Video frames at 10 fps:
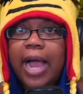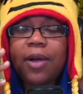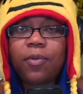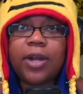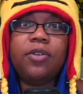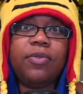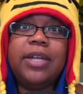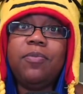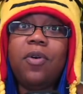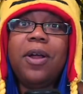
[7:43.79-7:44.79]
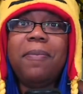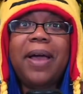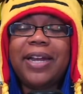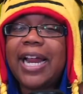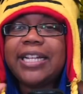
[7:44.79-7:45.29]
I want to read more
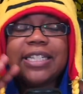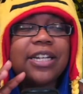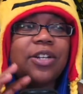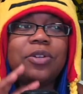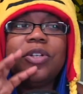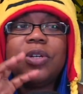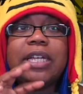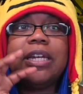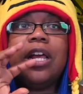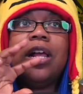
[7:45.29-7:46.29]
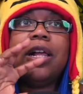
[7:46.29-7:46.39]
about it. I did not know you can,